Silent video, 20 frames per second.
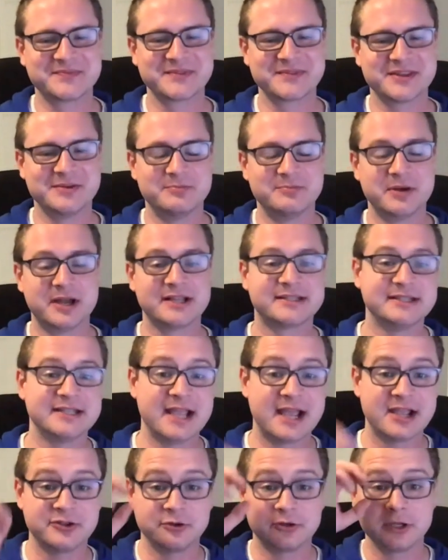But
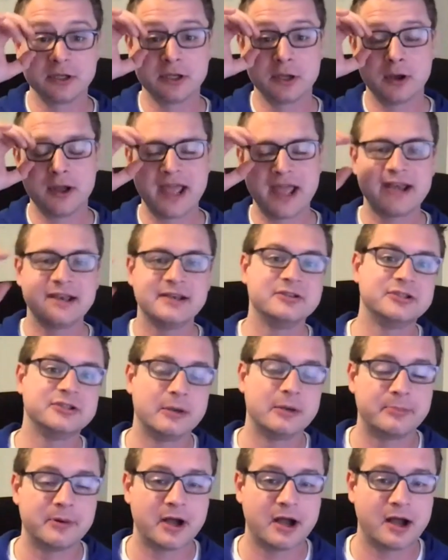yeah, you can go ahead and
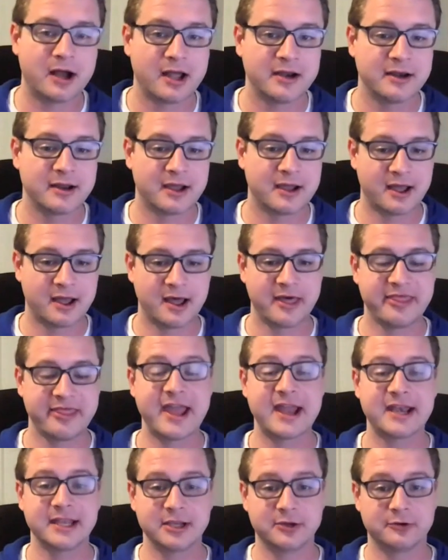jump on
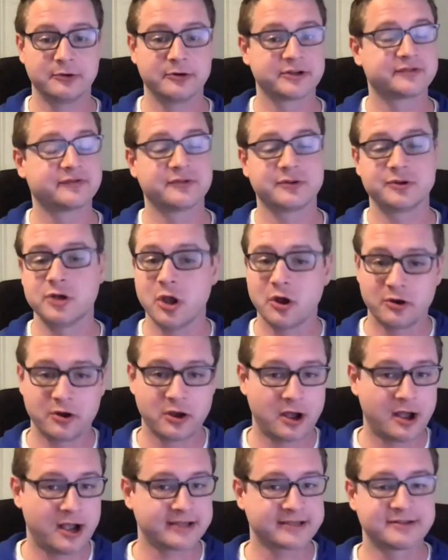that e-course for no
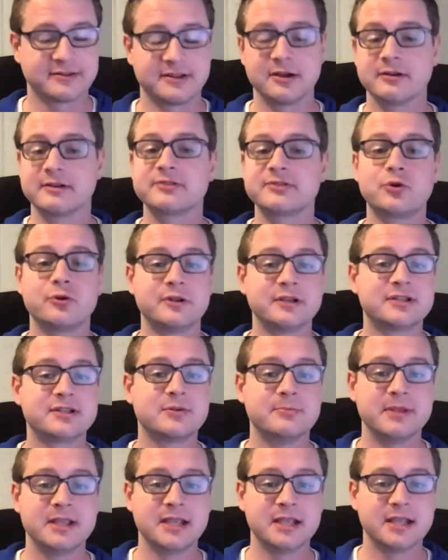cost. There is going to
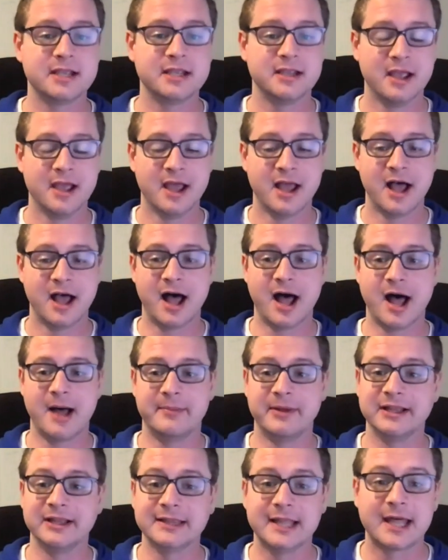be a
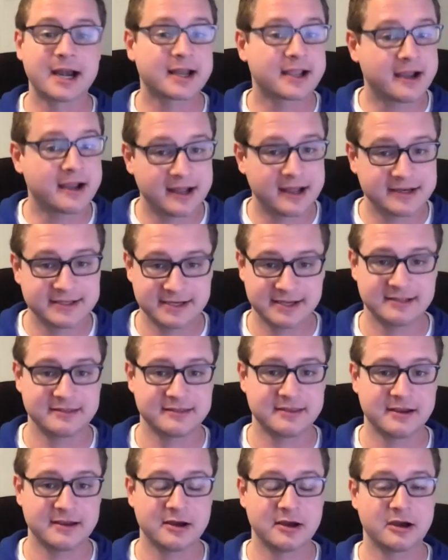lot of content
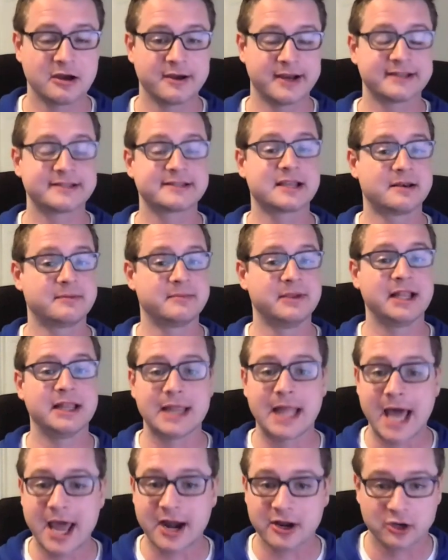there. It's going to be a
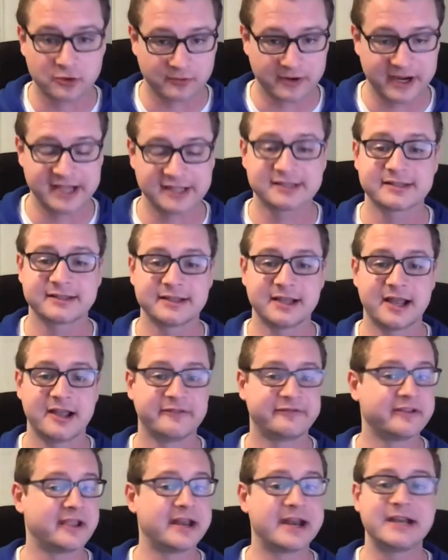lot of great
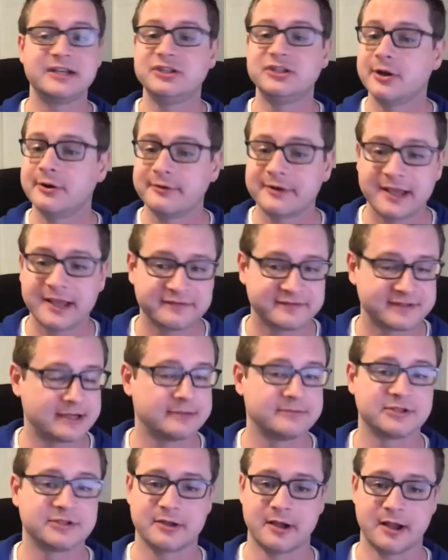stuff, and I don't have
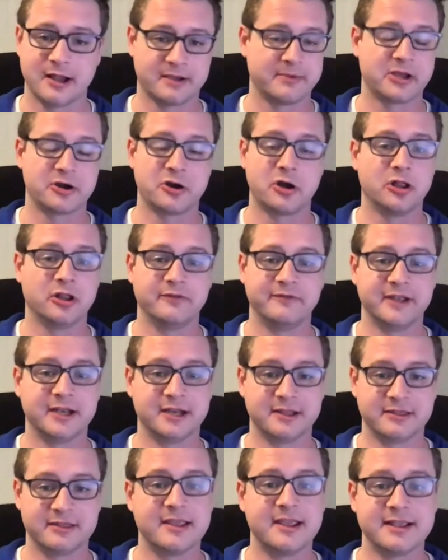time to talk about all of it
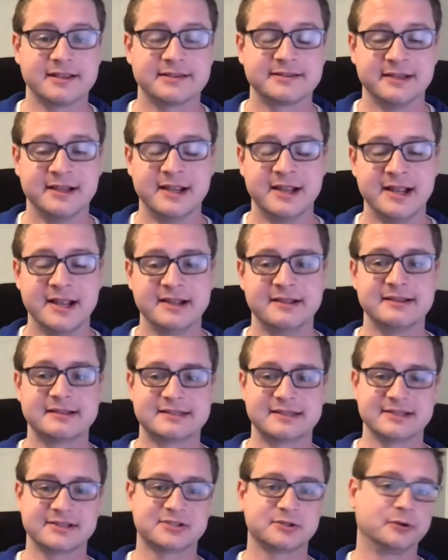in this.
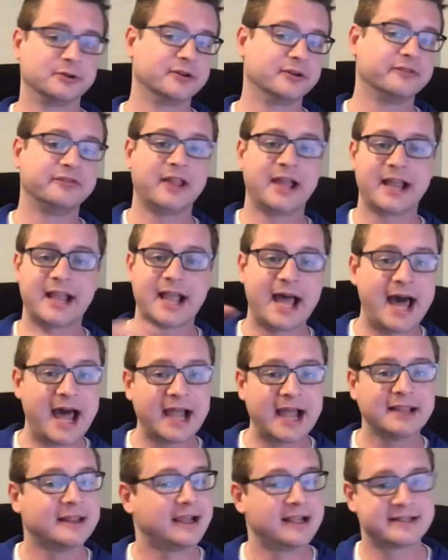This is sort of like
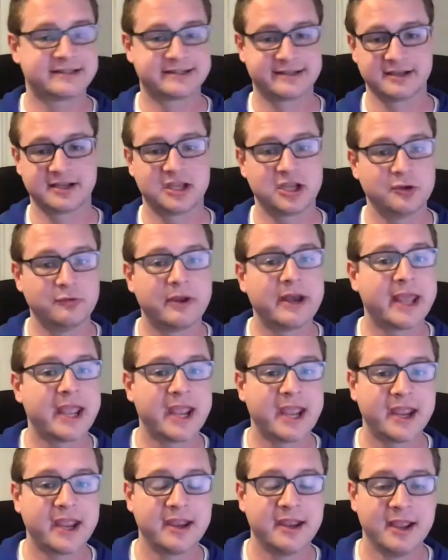highlights and
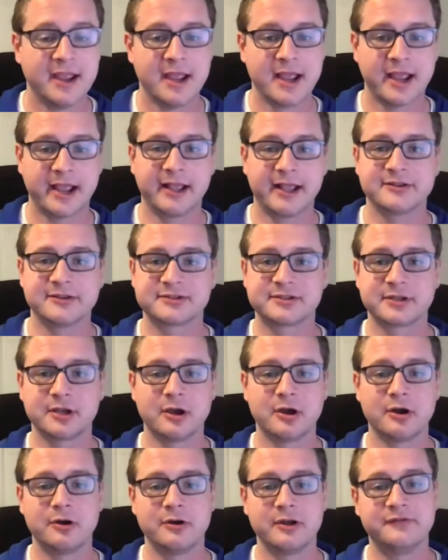Q&A. And
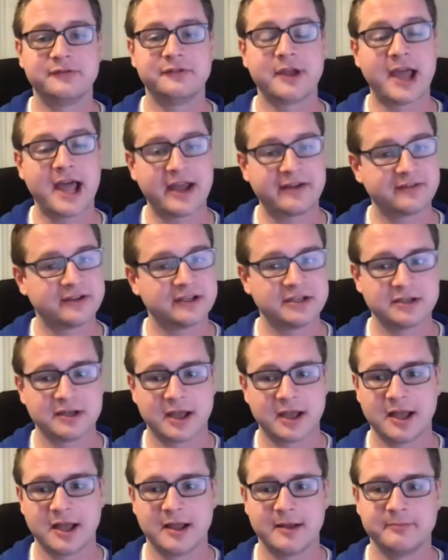so if you haven't,
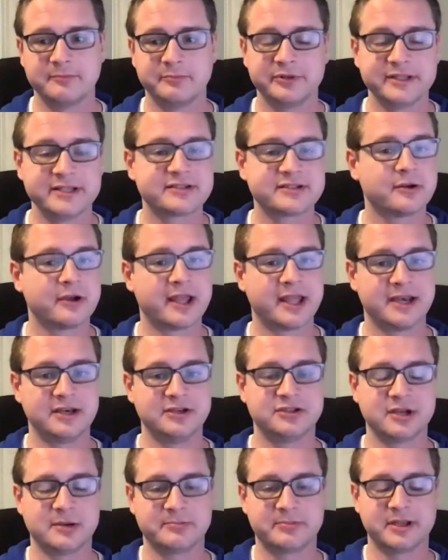please go ahead and
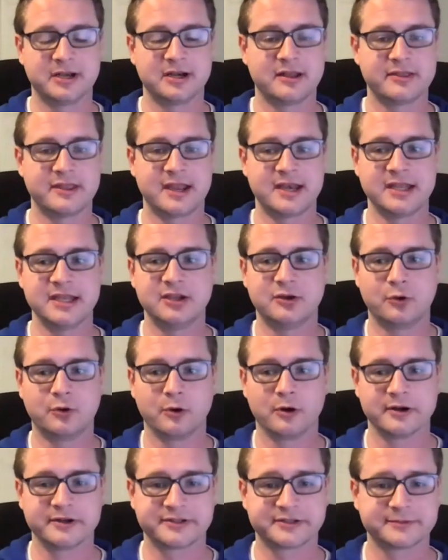jump in on that
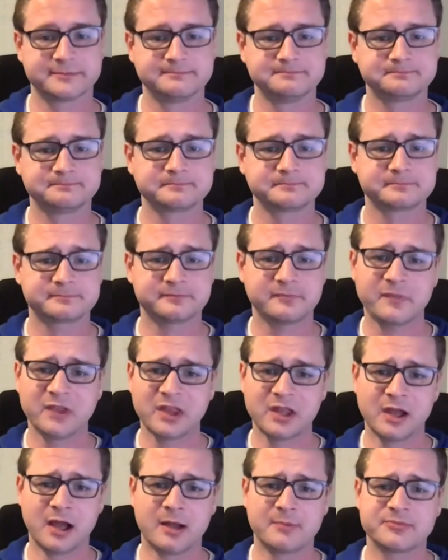e-course.
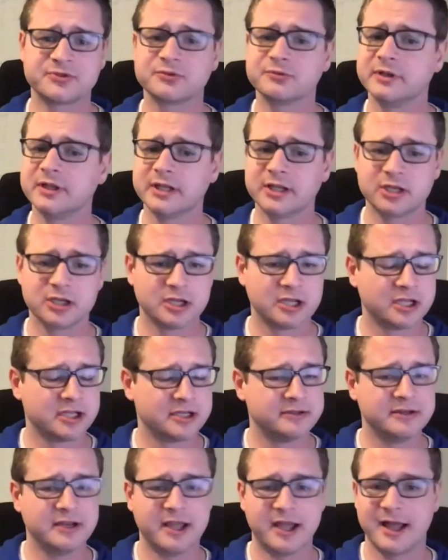It's really
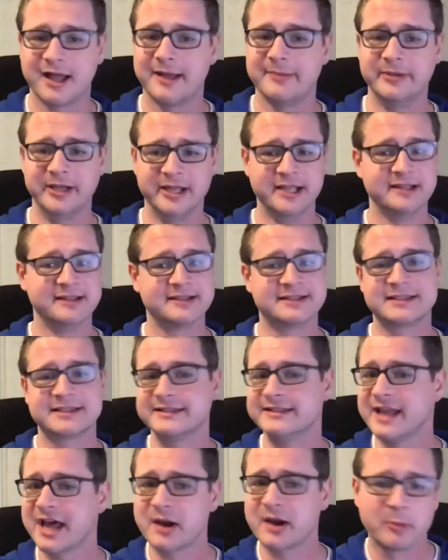good. This is
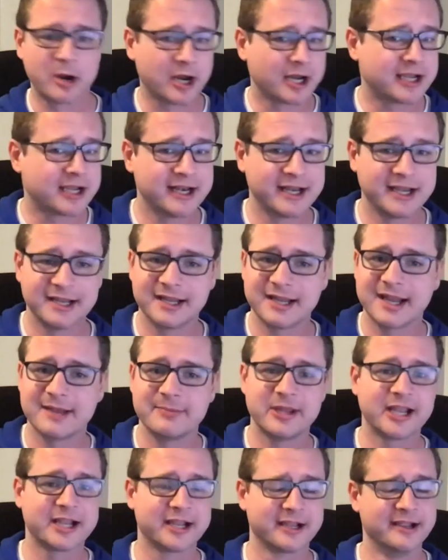not a marketing
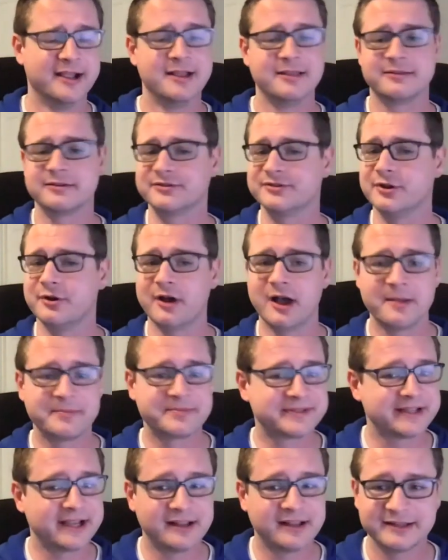gimmick. There's no
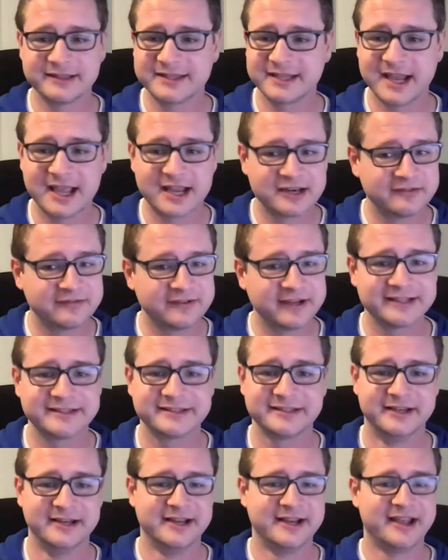upsell at the end of
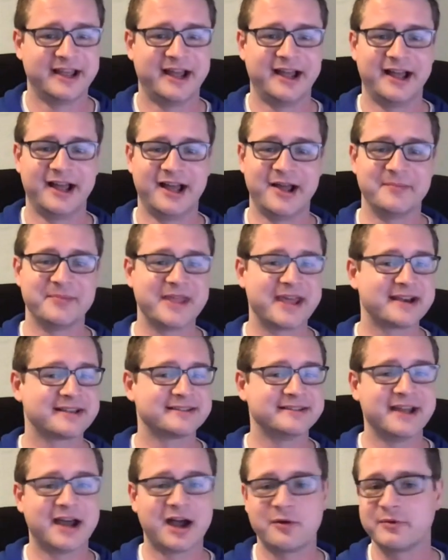it. That is
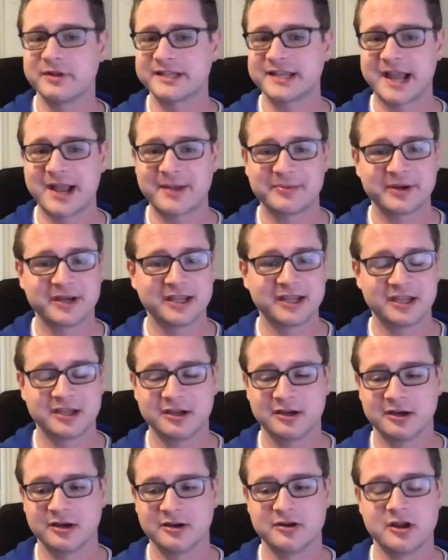not what's happening here.